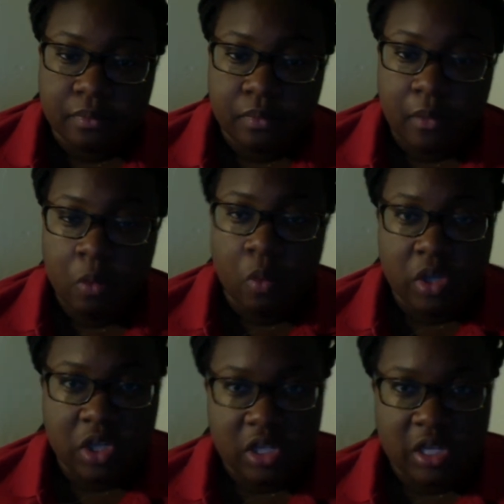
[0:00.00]
in
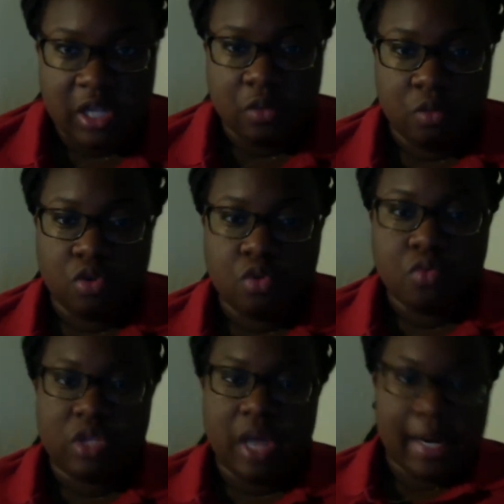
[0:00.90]
which these tests were
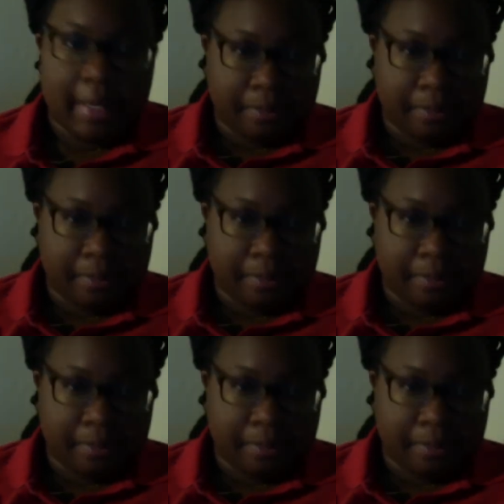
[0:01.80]
two-sided.